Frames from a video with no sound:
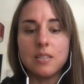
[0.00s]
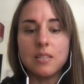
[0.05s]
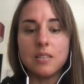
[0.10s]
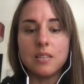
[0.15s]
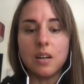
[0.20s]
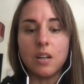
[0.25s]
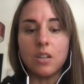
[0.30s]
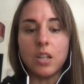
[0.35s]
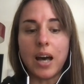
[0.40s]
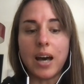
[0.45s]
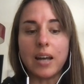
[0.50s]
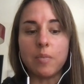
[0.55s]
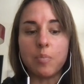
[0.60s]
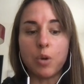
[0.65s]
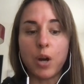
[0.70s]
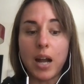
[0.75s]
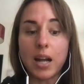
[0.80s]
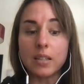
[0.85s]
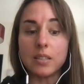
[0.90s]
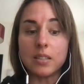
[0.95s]
a lot of
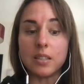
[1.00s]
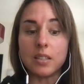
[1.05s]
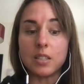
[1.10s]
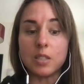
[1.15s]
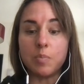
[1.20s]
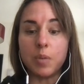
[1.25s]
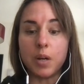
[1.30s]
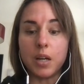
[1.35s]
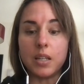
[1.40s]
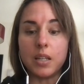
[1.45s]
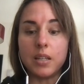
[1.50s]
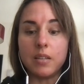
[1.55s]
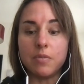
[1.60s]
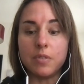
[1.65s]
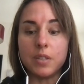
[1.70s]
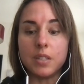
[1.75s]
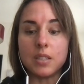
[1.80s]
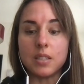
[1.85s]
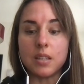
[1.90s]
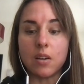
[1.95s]
practice, but
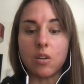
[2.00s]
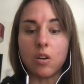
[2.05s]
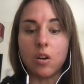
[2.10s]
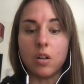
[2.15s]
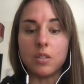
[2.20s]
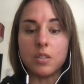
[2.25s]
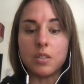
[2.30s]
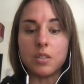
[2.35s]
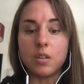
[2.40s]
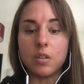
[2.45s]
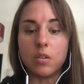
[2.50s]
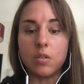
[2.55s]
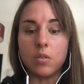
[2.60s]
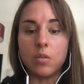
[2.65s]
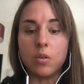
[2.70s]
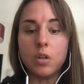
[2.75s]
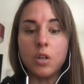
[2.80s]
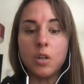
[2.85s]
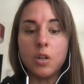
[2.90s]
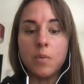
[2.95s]
infants are
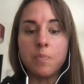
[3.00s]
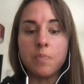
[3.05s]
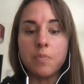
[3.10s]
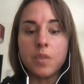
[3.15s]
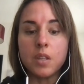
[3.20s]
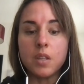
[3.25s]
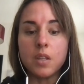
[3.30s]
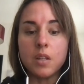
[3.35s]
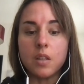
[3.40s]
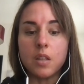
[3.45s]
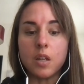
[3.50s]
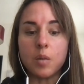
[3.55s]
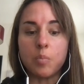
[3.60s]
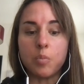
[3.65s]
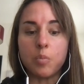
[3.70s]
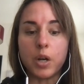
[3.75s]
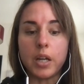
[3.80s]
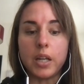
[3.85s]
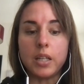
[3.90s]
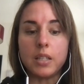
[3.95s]
also, their
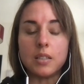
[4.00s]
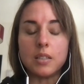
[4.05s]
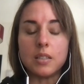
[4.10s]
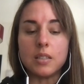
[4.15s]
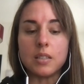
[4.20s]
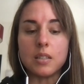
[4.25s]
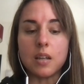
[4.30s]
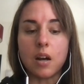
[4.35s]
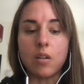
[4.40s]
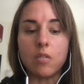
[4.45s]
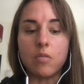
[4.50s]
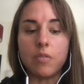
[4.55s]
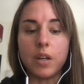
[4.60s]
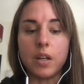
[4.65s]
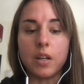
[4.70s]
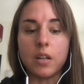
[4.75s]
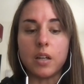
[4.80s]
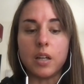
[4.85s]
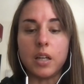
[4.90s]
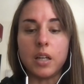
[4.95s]
brains are
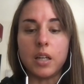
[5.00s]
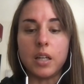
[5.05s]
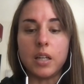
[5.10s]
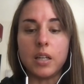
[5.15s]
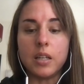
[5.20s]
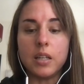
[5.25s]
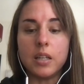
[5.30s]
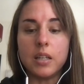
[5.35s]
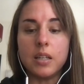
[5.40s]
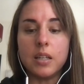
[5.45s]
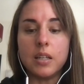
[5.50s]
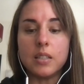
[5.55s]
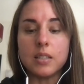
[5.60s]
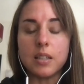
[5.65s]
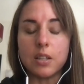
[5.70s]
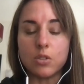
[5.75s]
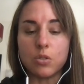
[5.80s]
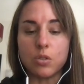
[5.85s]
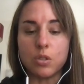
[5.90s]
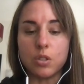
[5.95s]

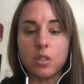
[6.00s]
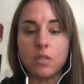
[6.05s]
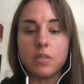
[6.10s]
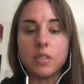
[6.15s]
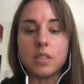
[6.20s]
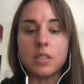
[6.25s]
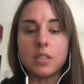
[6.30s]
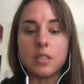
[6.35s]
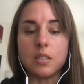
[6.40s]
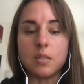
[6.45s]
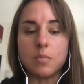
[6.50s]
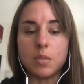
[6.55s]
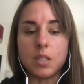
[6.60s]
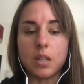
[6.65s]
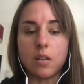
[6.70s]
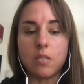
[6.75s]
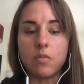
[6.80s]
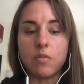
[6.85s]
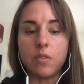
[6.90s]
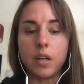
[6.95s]
central nervous systems
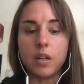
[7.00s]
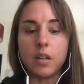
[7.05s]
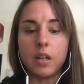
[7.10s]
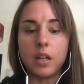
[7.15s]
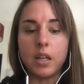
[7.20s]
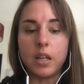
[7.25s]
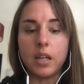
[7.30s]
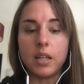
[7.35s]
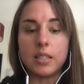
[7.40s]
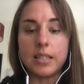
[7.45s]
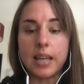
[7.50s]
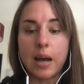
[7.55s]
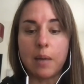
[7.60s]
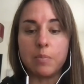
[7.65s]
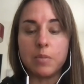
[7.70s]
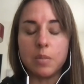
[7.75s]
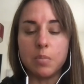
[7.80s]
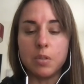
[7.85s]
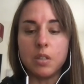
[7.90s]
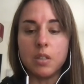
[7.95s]
are very
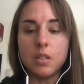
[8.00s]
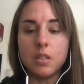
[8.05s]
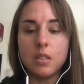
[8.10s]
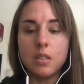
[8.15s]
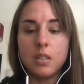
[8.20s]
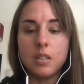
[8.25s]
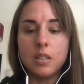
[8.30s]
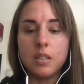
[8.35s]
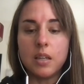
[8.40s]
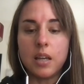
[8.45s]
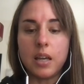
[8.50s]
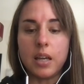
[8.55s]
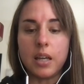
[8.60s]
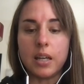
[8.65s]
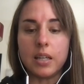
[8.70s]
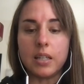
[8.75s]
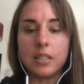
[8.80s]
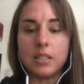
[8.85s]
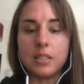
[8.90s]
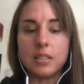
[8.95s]
adaptable
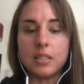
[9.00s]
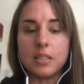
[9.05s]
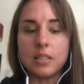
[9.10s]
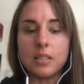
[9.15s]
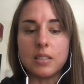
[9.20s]
and